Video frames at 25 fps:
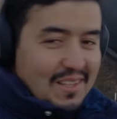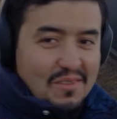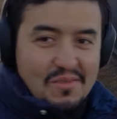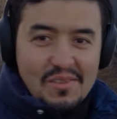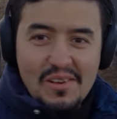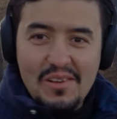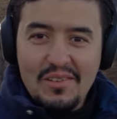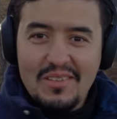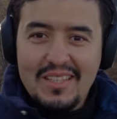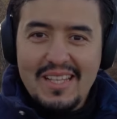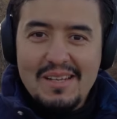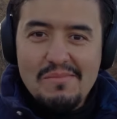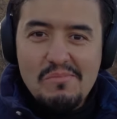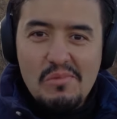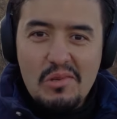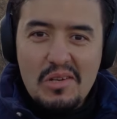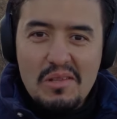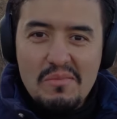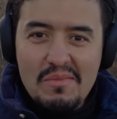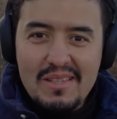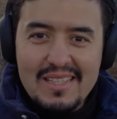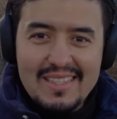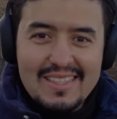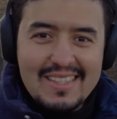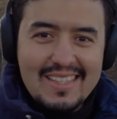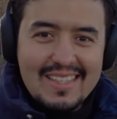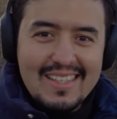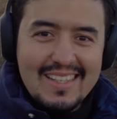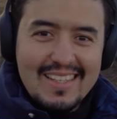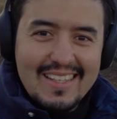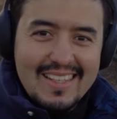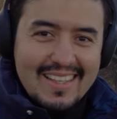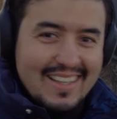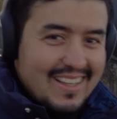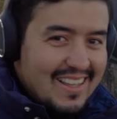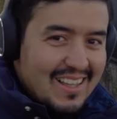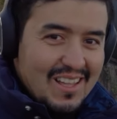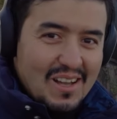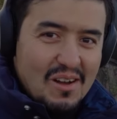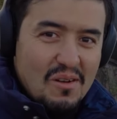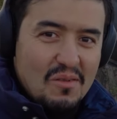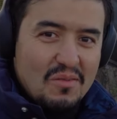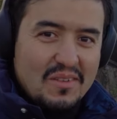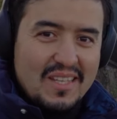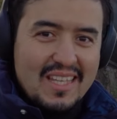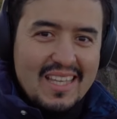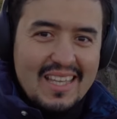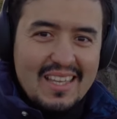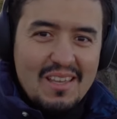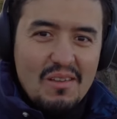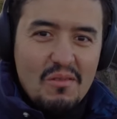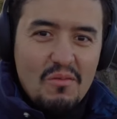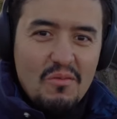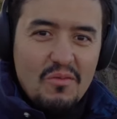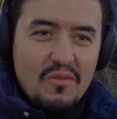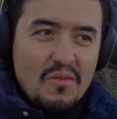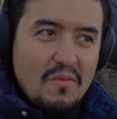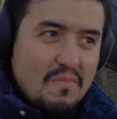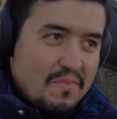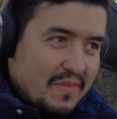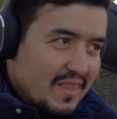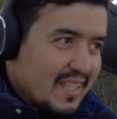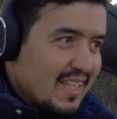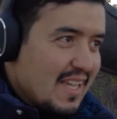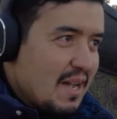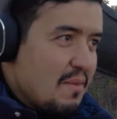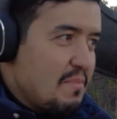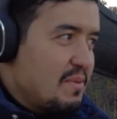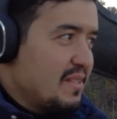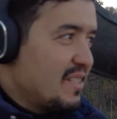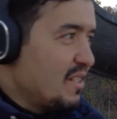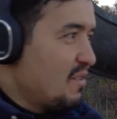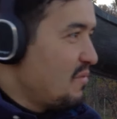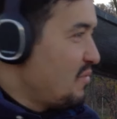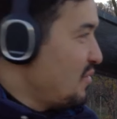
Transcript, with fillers: the founding monument of Kyiv, capital